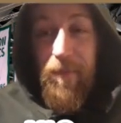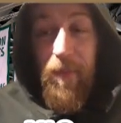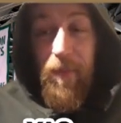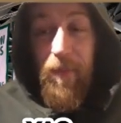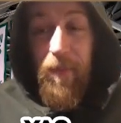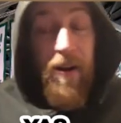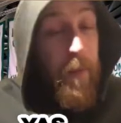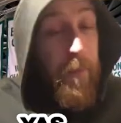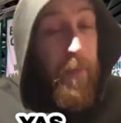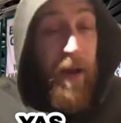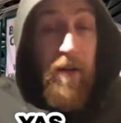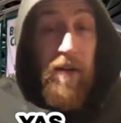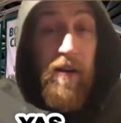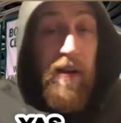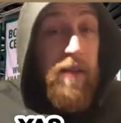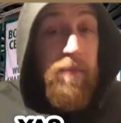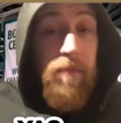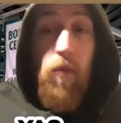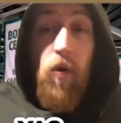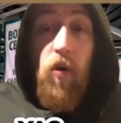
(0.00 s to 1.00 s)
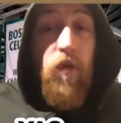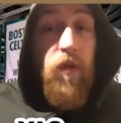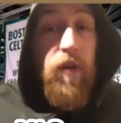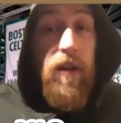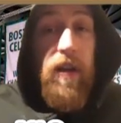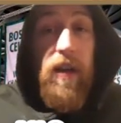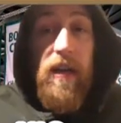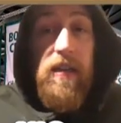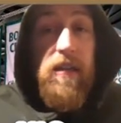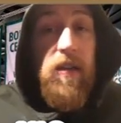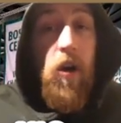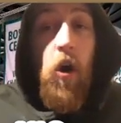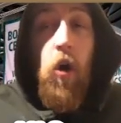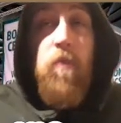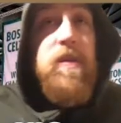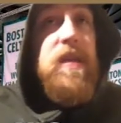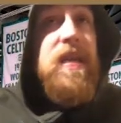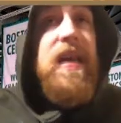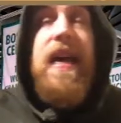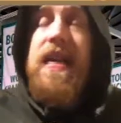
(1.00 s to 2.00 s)
But apparently, Maury is
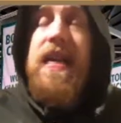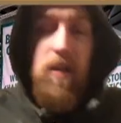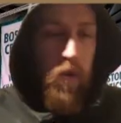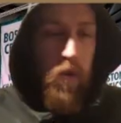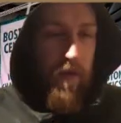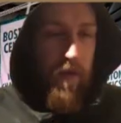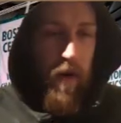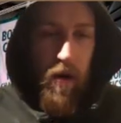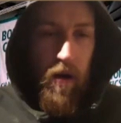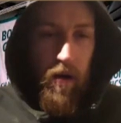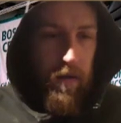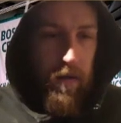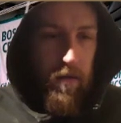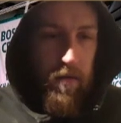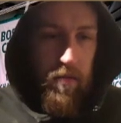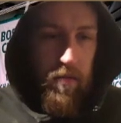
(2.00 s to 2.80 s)
obsessed with Harden.